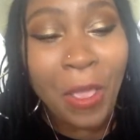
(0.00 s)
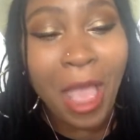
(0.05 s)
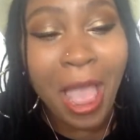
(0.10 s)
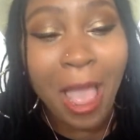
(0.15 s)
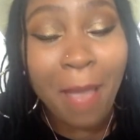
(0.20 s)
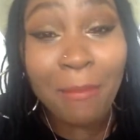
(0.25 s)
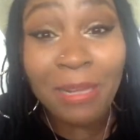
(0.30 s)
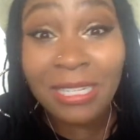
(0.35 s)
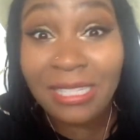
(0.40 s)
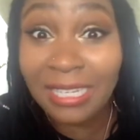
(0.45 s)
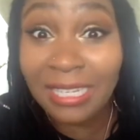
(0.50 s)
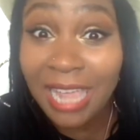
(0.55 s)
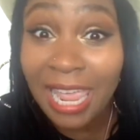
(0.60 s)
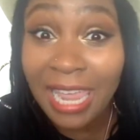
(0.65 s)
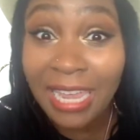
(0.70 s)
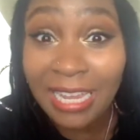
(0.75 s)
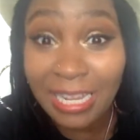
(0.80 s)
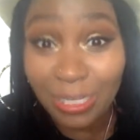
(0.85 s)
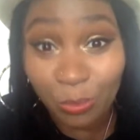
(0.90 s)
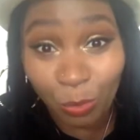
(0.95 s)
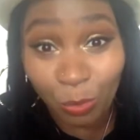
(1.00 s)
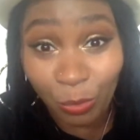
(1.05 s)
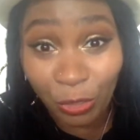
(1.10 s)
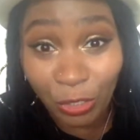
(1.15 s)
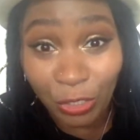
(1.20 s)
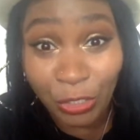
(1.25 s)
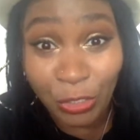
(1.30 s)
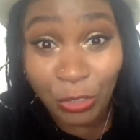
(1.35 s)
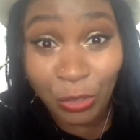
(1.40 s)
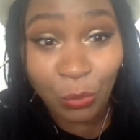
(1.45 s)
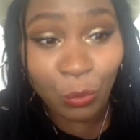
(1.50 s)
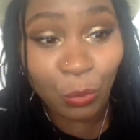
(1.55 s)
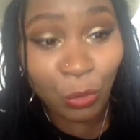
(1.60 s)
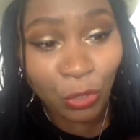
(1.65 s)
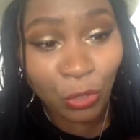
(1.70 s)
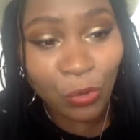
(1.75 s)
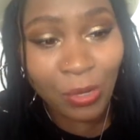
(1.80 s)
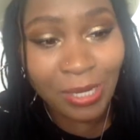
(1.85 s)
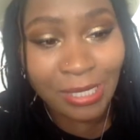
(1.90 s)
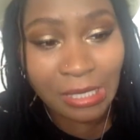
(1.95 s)
Uh, but today, guess what we're going to do? We're
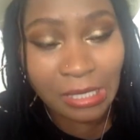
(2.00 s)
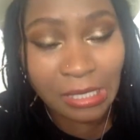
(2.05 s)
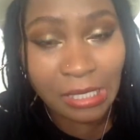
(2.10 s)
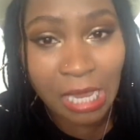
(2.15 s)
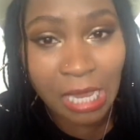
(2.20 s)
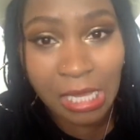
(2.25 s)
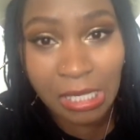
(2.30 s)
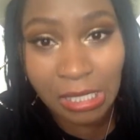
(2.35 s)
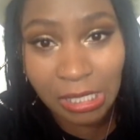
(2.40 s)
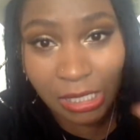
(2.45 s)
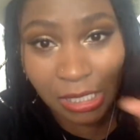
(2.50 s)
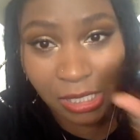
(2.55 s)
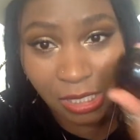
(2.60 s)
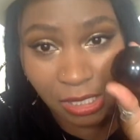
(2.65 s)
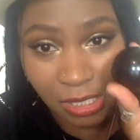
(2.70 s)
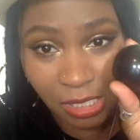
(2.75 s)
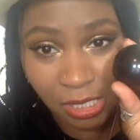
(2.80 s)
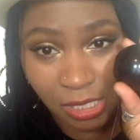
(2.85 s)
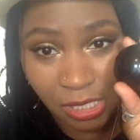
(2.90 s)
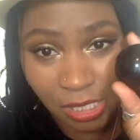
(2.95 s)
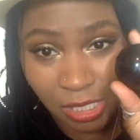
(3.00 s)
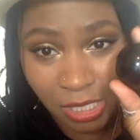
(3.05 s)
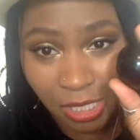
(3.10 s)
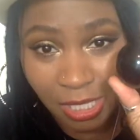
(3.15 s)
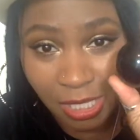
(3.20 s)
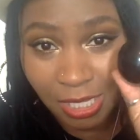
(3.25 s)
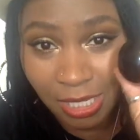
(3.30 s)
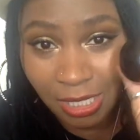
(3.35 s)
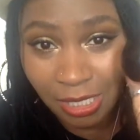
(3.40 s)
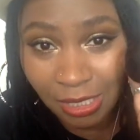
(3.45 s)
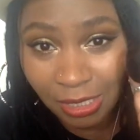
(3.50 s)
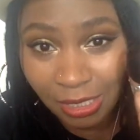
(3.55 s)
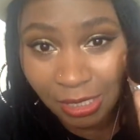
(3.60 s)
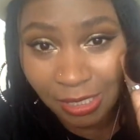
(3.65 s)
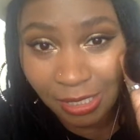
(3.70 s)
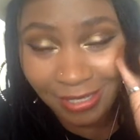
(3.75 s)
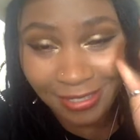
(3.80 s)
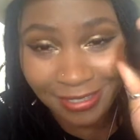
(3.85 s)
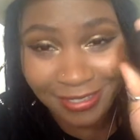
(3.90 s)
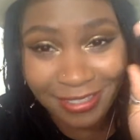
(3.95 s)
going to test
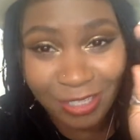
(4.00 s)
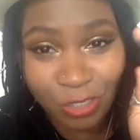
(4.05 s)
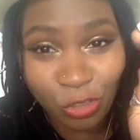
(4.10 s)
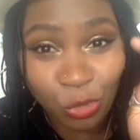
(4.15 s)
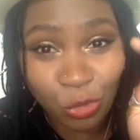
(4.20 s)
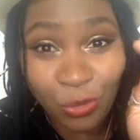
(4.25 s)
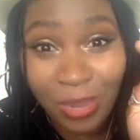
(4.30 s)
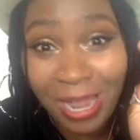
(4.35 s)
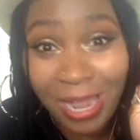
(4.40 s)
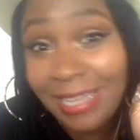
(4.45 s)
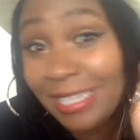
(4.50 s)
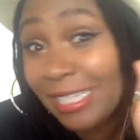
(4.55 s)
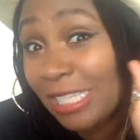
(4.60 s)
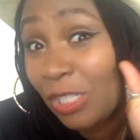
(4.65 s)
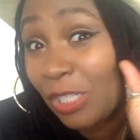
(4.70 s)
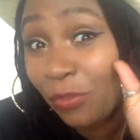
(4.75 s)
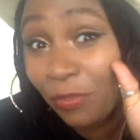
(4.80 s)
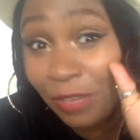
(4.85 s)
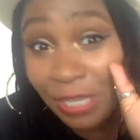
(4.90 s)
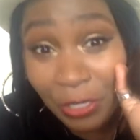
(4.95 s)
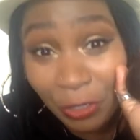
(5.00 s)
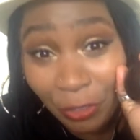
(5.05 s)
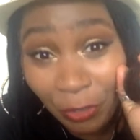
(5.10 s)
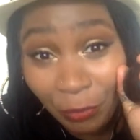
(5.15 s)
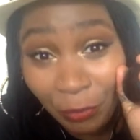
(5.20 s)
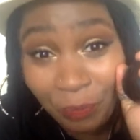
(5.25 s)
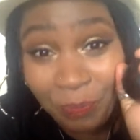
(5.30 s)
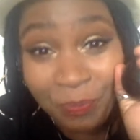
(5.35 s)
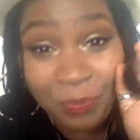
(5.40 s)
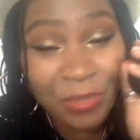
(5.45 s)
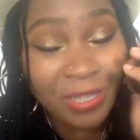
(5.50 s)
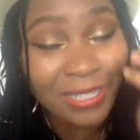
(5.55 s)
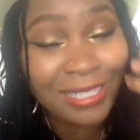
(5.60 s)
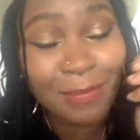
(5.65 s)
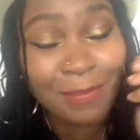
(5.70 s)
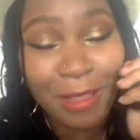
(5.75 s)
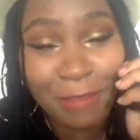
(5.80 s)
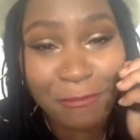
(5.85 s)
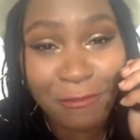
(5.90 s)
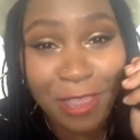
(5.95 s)
this. This is a Shungite Sphere. It's
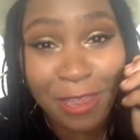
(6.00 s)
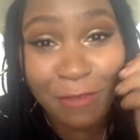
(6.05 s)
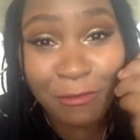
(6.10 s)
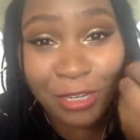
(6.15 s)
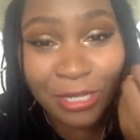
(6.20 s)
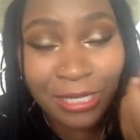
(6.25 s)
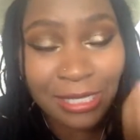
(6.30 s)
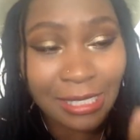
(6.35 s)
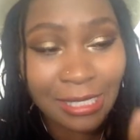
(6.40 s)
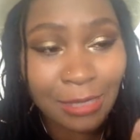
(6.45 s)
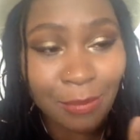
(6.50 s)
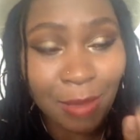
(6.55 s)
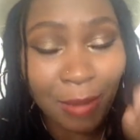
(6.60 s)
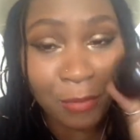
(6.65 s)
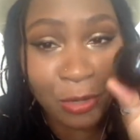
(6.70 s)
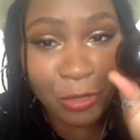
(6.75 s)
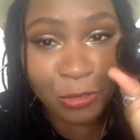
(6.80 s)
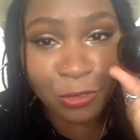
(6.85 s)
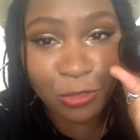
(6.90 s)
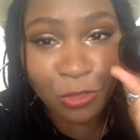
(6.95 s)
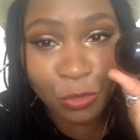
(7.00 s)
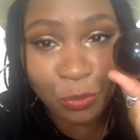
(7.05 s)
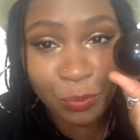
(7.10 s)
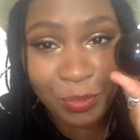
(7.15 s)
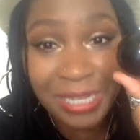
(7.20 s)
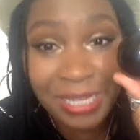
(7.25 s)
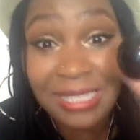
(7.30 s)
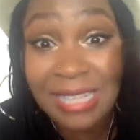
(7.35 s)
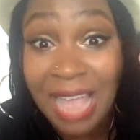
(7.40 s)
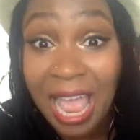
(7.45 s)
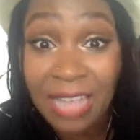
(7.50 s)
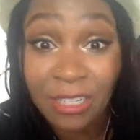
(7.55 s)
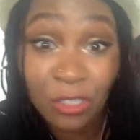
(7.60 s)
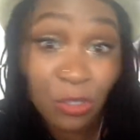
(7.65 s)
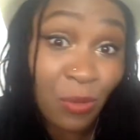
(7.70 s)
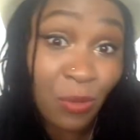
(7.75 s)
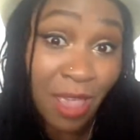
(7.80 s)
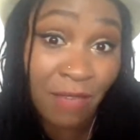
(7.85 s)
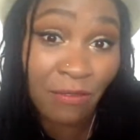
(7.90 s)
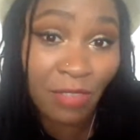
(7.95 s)
my favorite. This is my personal piece. I
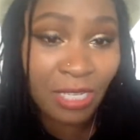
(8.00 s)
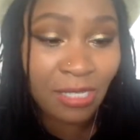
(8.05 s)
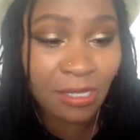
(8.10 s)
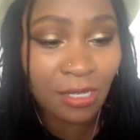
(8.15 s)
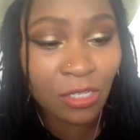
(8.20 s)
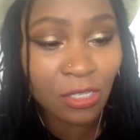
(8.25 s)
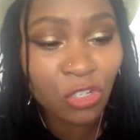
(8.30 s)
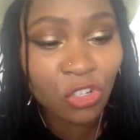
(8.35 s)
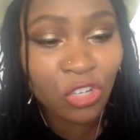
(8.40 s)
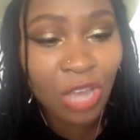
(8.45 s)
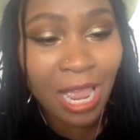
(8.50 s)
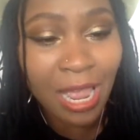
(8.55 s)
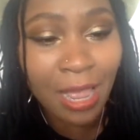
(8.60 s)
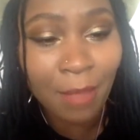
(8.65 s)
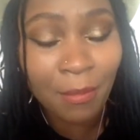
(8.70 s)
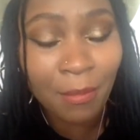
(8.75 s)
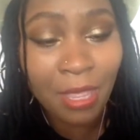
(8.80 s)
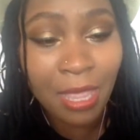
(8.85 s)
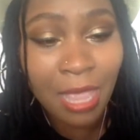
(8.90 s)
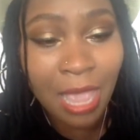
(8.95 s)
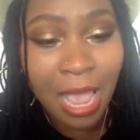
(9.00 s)
do have these in the shop.